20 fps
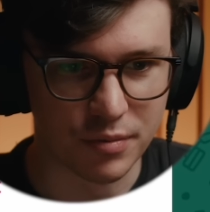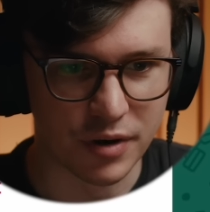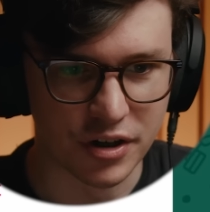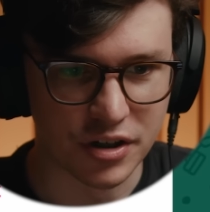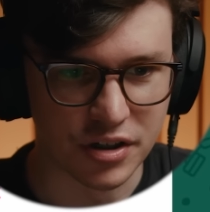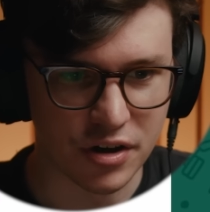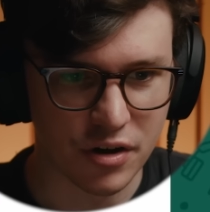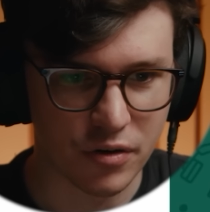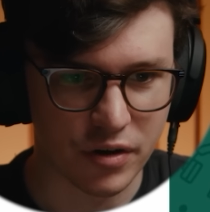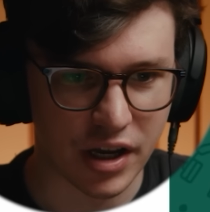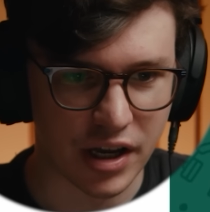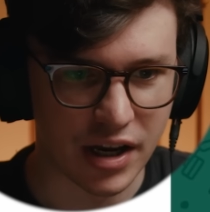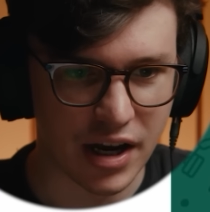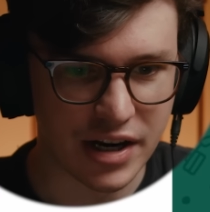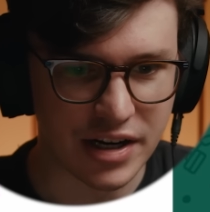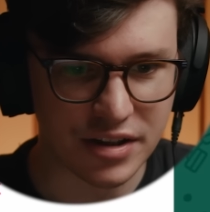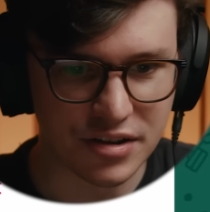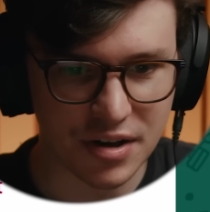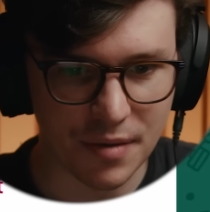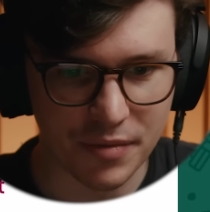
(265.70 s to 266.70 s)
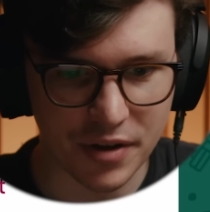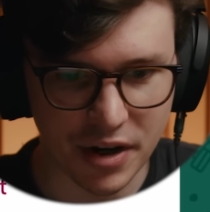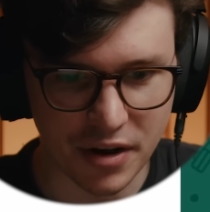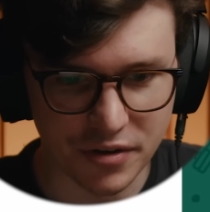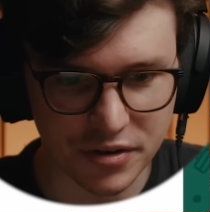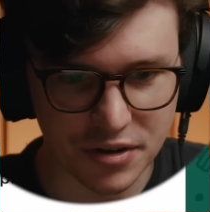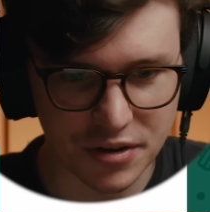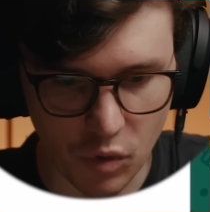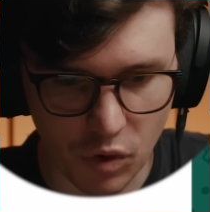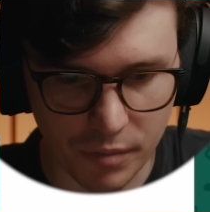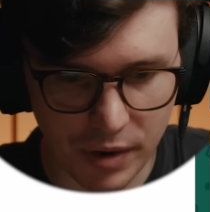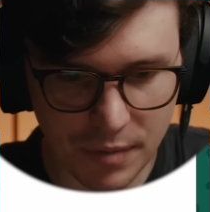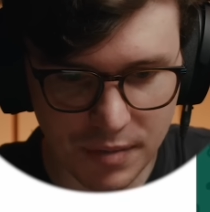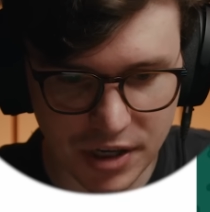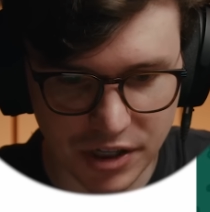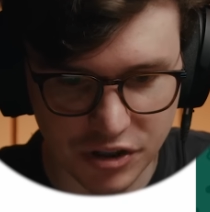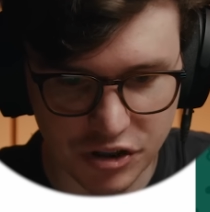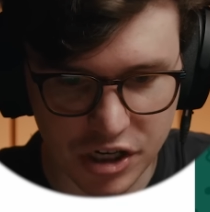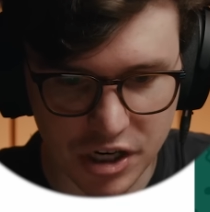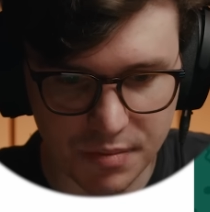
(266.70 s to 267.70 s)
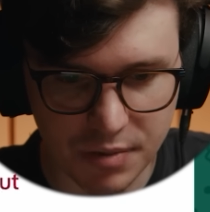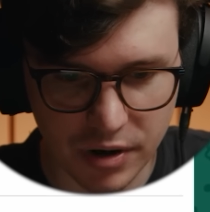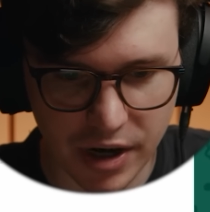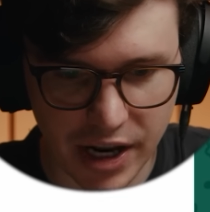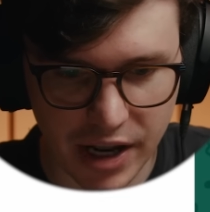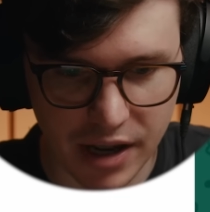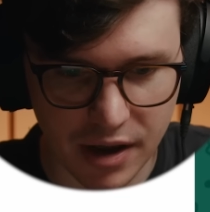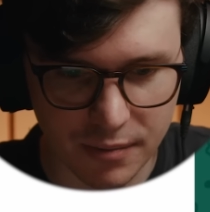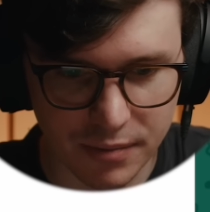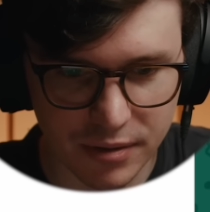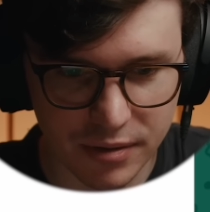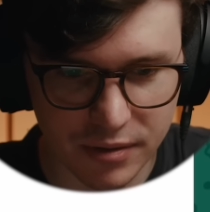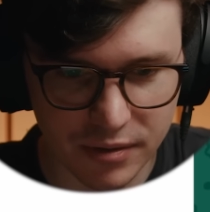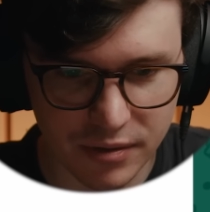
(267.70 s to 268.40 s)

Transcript: budget. Okay, I need something else. Or maybe a cheaper amp.